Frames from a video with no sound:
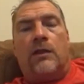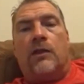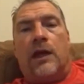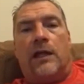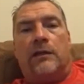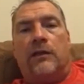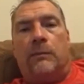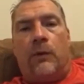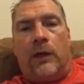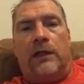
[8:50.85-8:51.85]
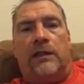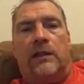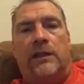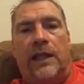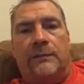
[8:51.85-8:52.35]
that the point of
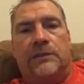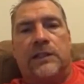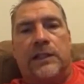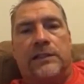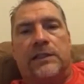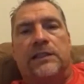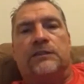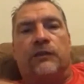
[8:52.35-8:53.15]
the names list is